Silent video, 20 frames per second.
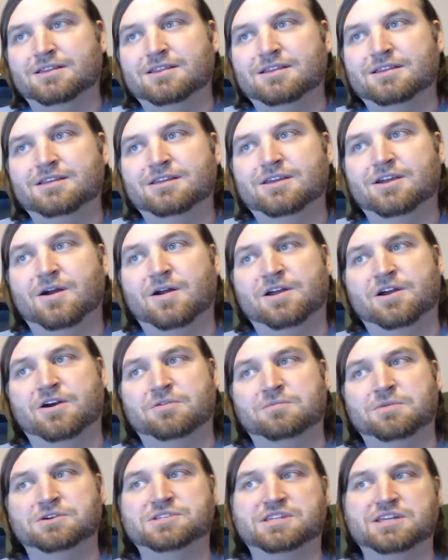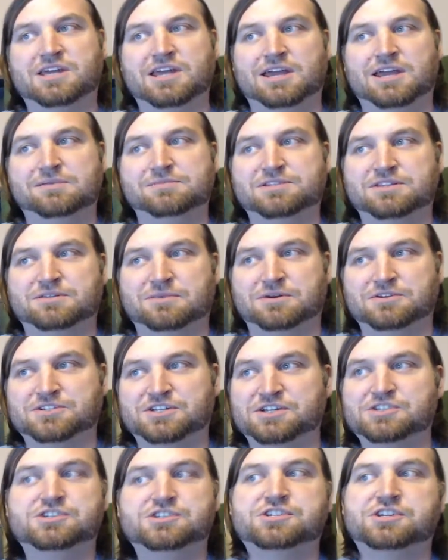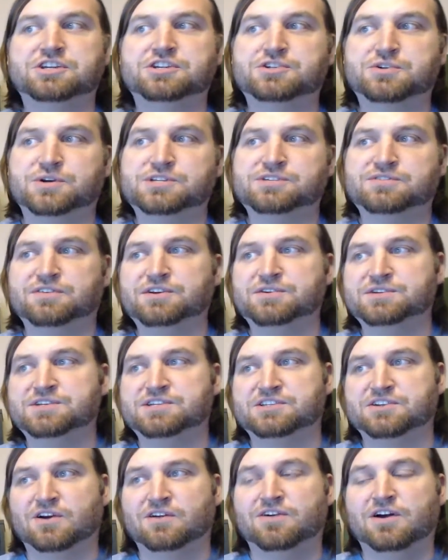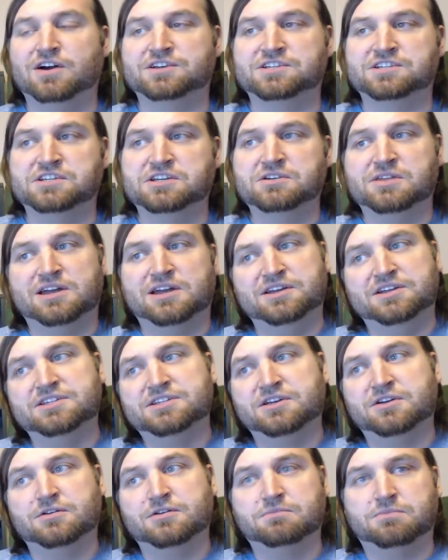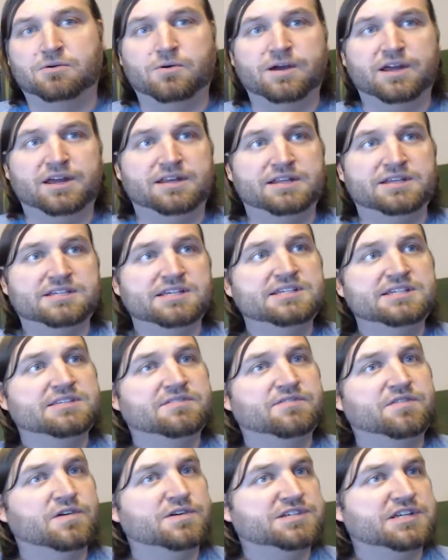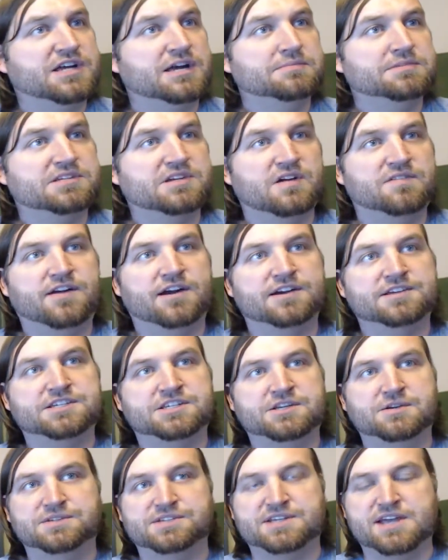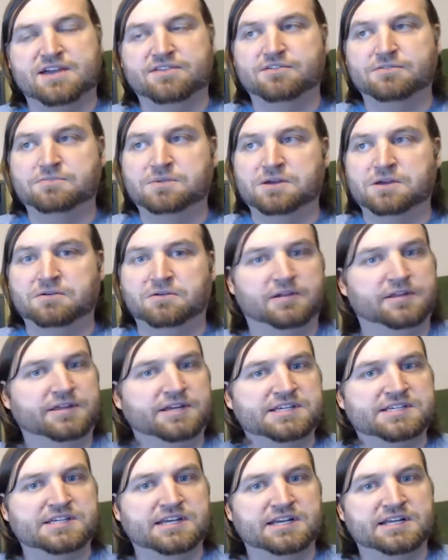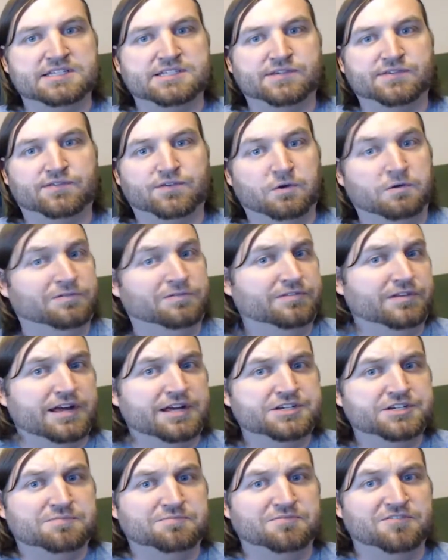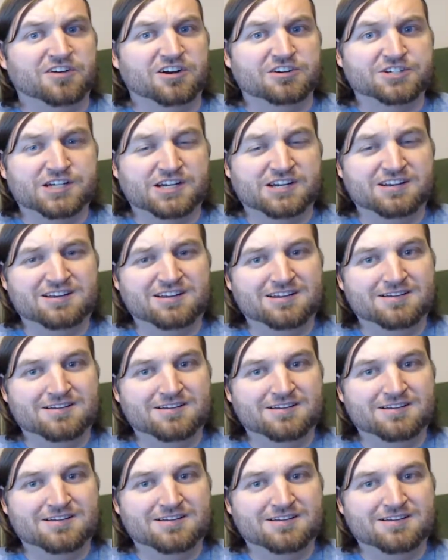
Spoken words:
You already own most of the games, so the most interesting choice for you is Star Fox 2. That is a good point. This is the first time Star Fox 2 is ever being released in its full-fledged version.